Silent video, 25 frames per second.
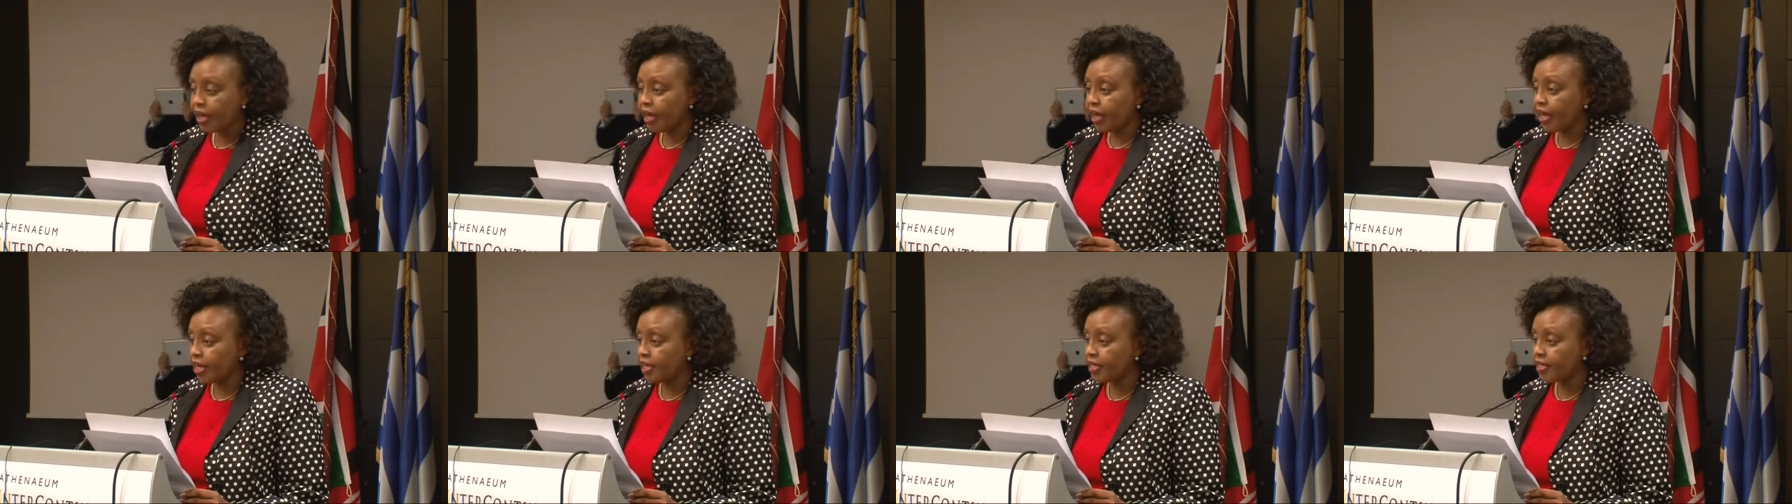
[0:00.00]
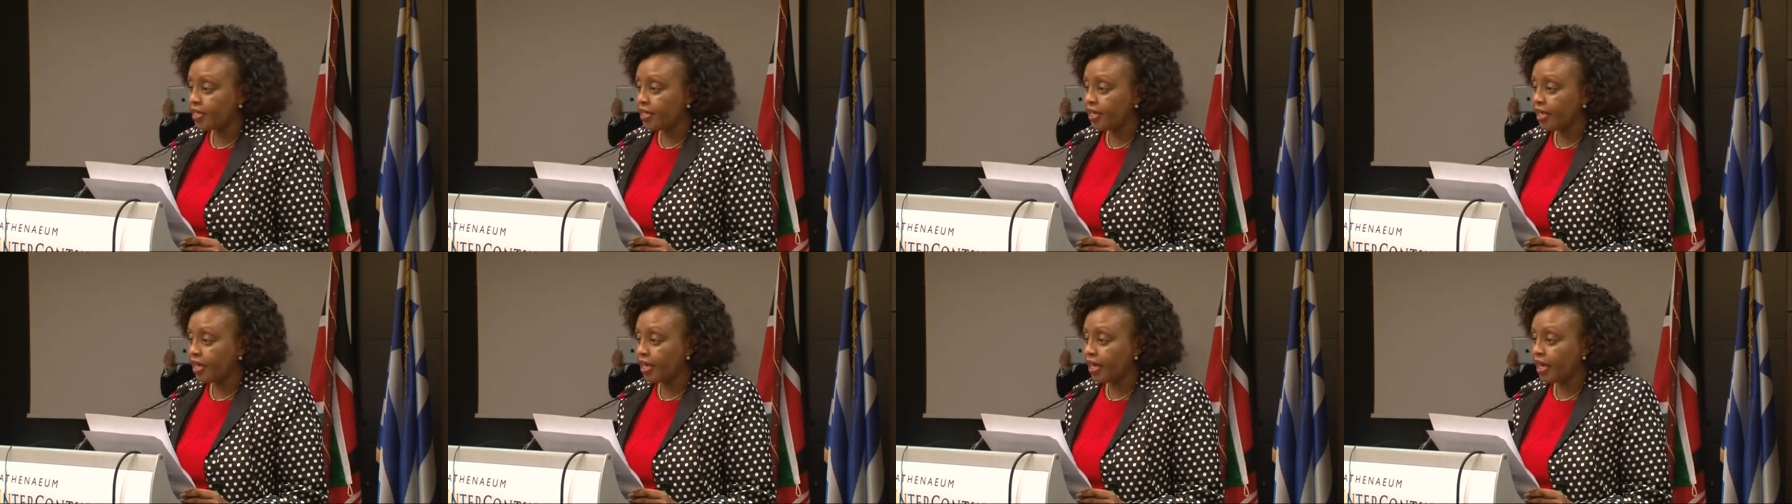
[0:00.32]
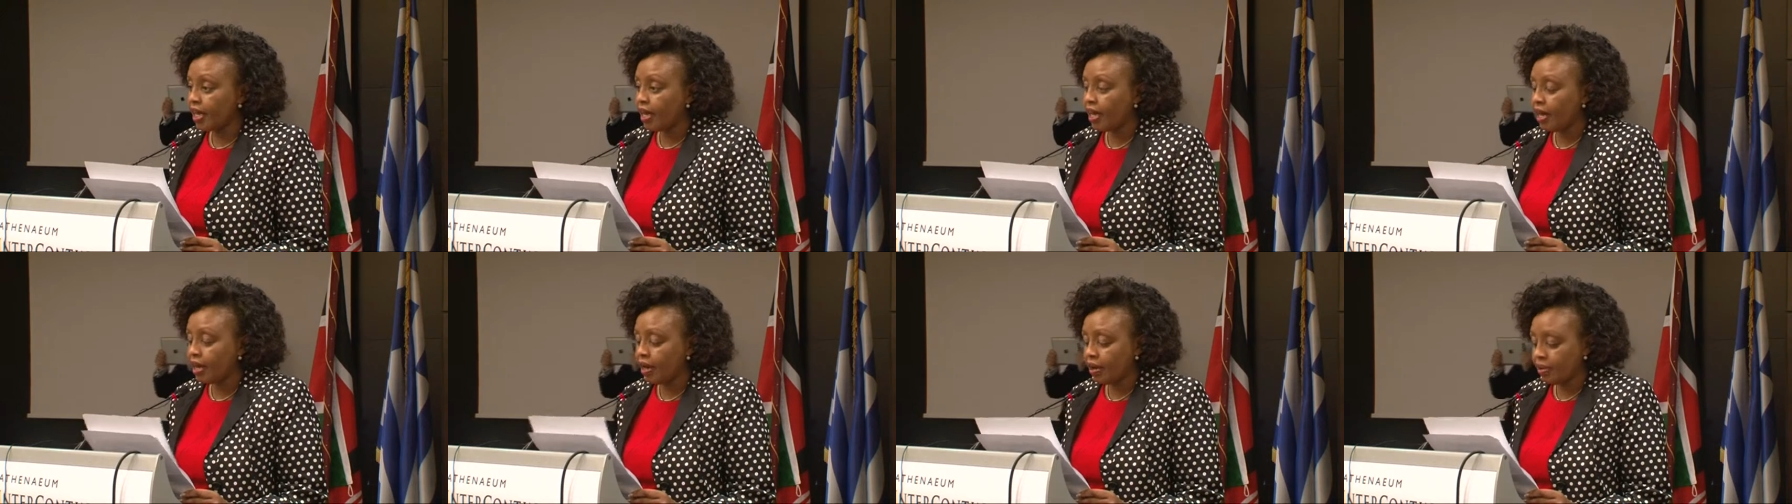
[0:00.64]
as they
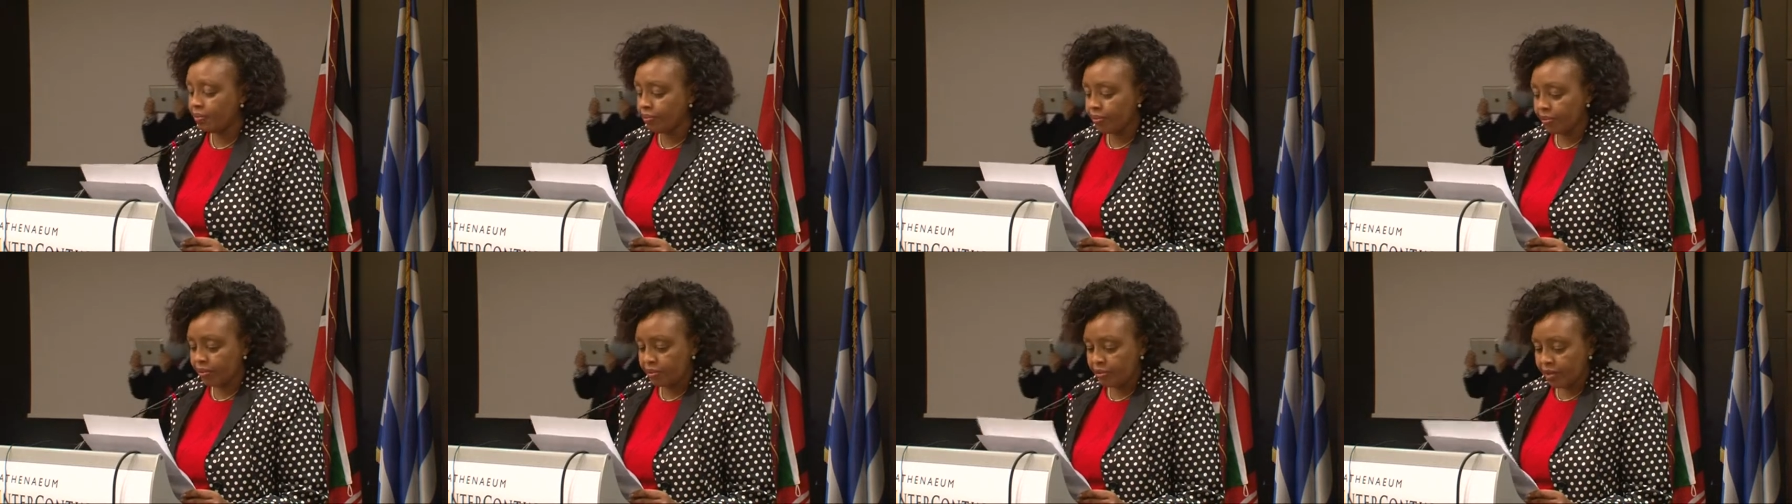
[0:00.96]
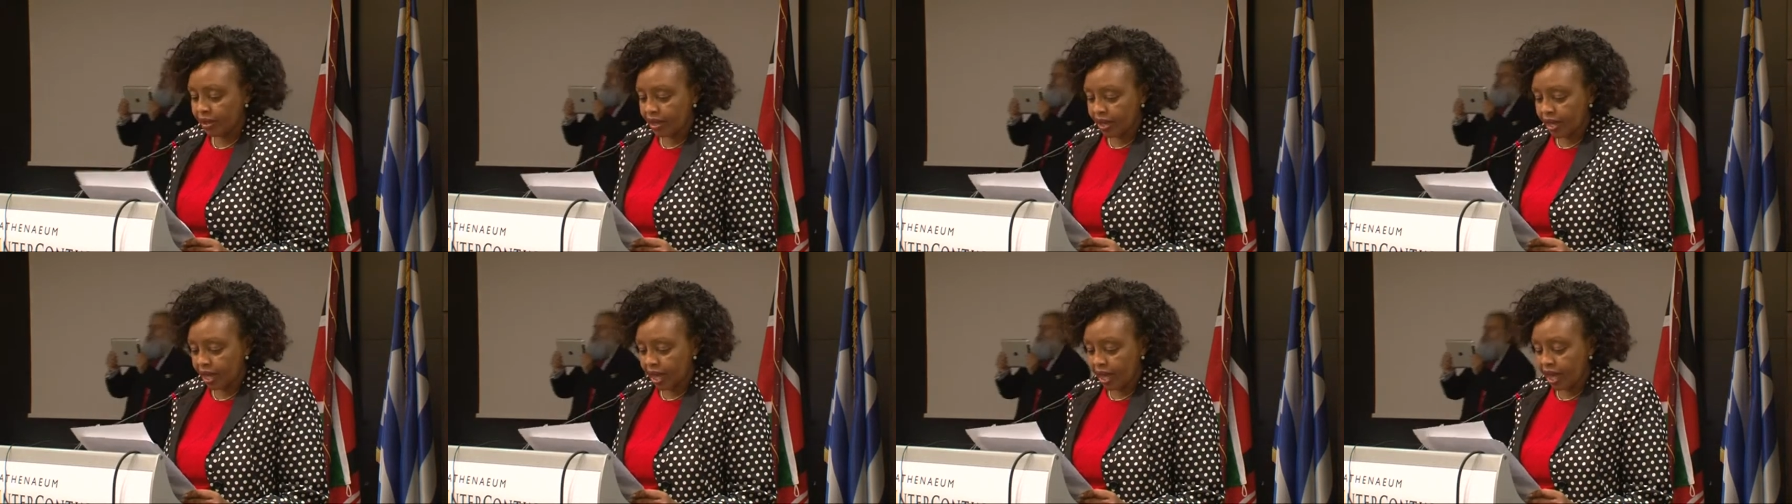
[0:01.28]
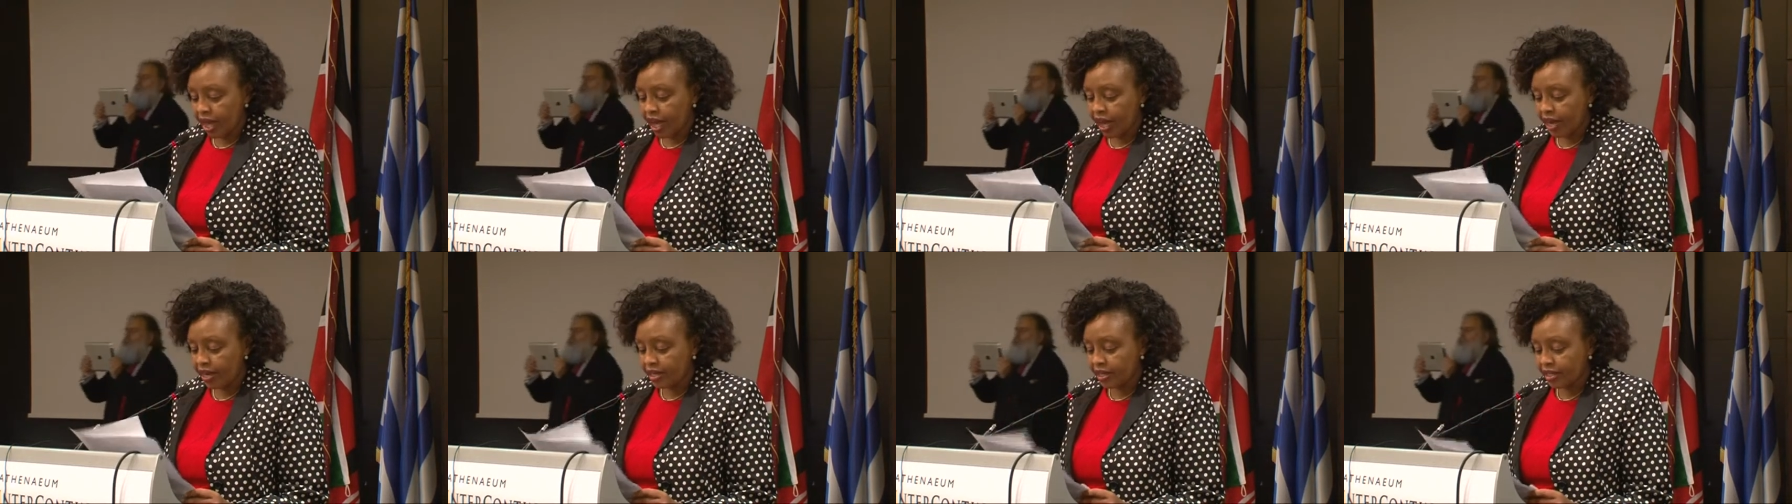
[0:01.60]
come
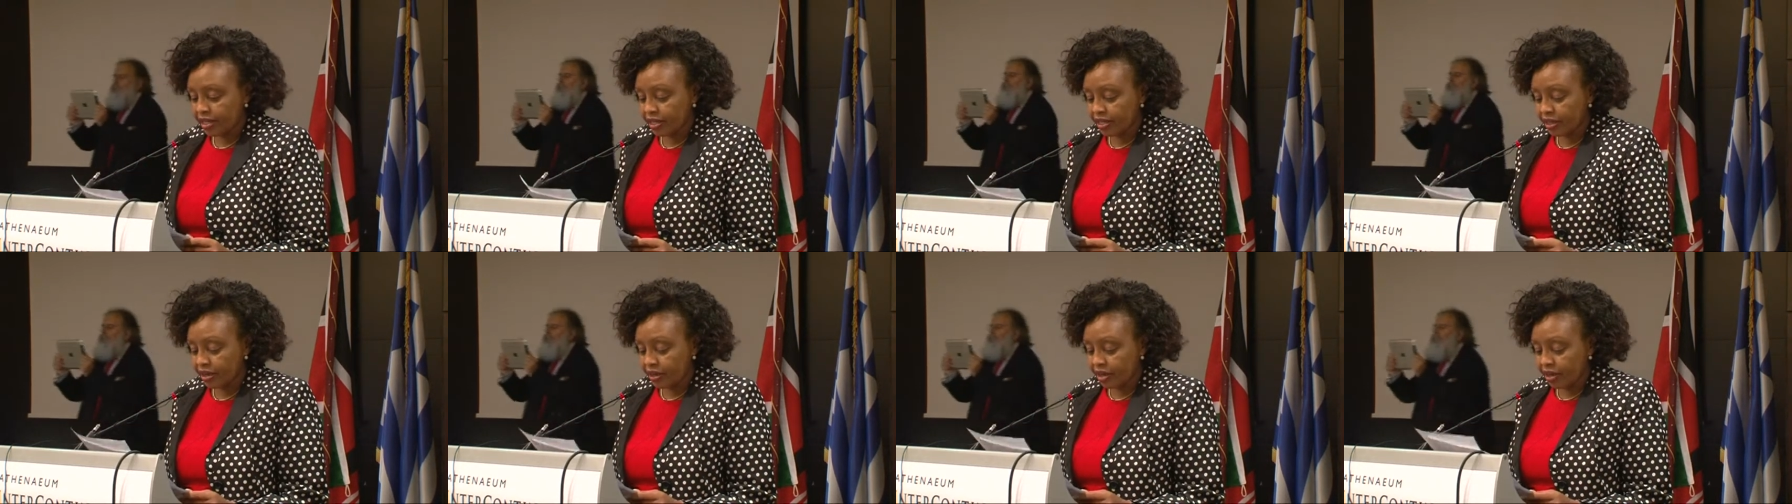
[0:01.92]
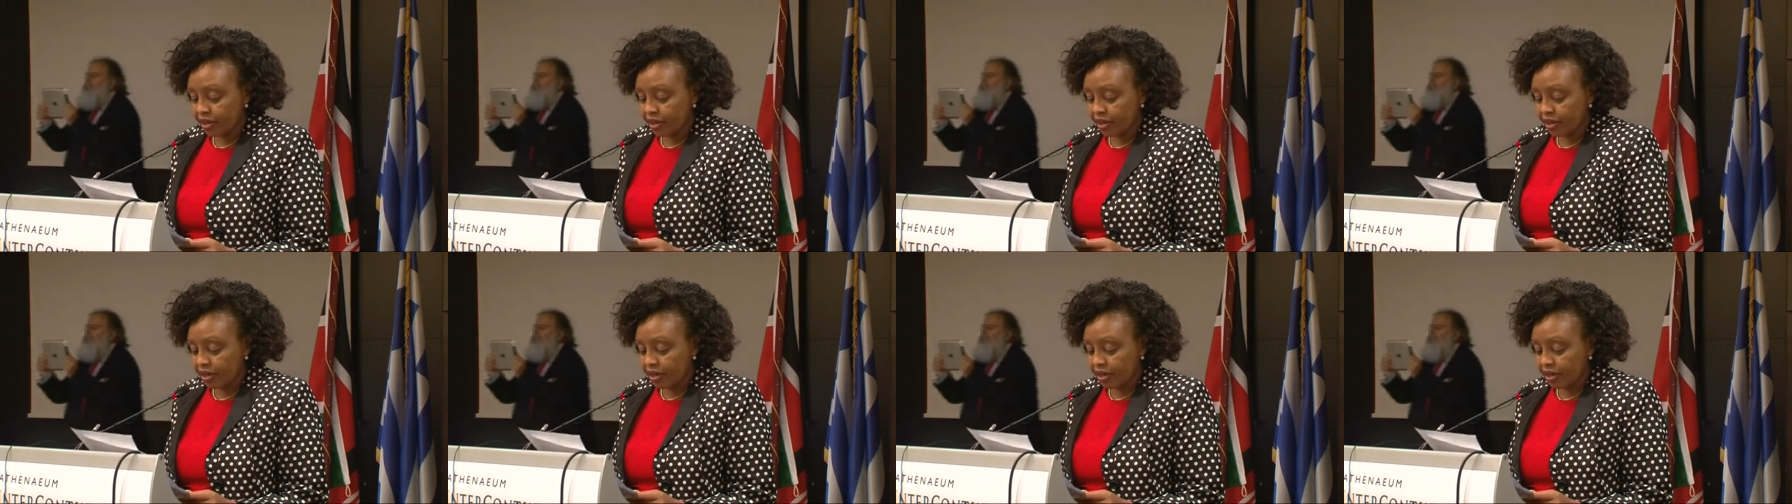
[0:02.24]
and